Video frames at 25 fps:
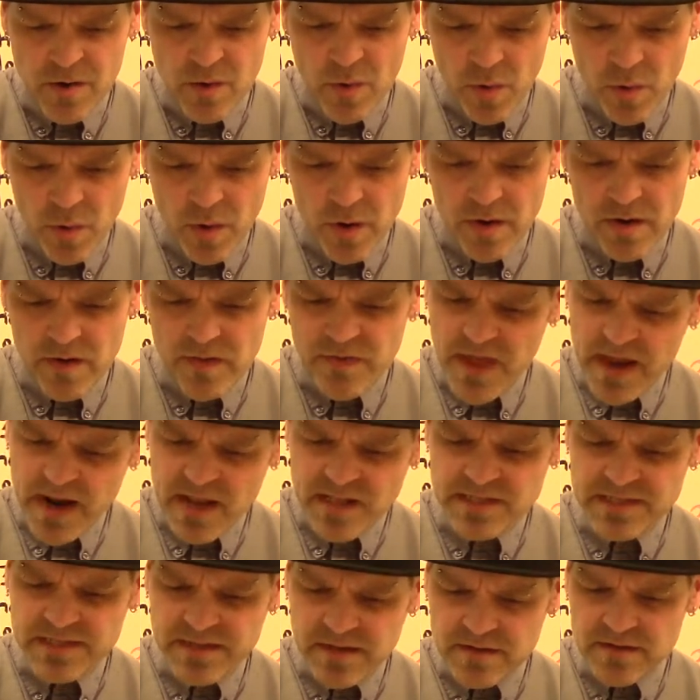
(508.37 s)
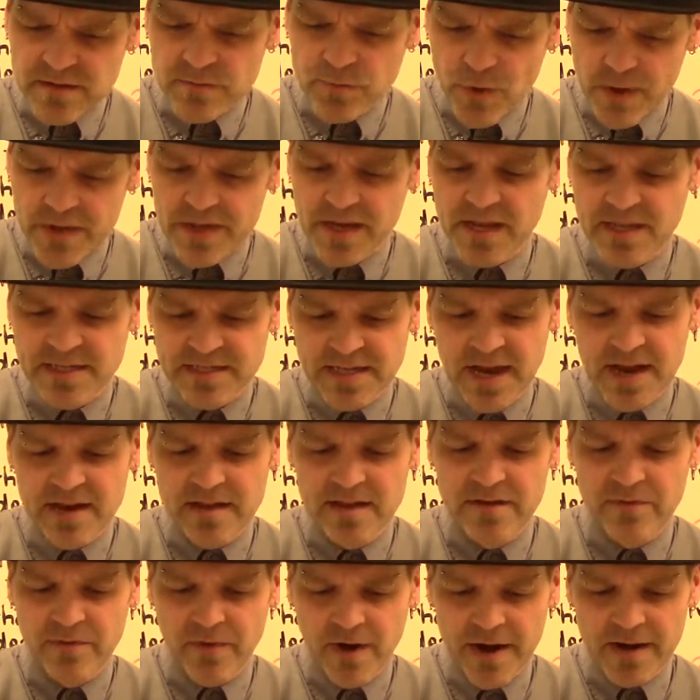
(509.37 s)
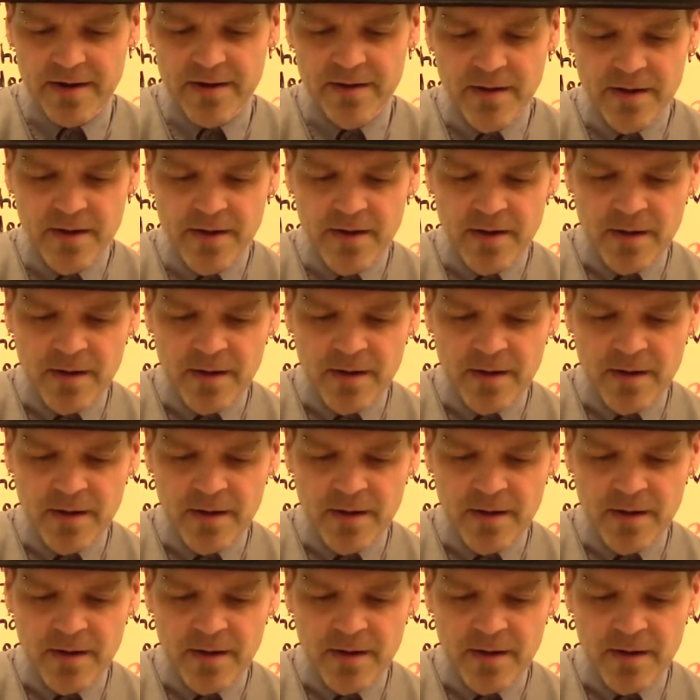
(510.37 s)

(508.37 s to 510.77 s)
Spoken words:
or that it seldom went exactly right.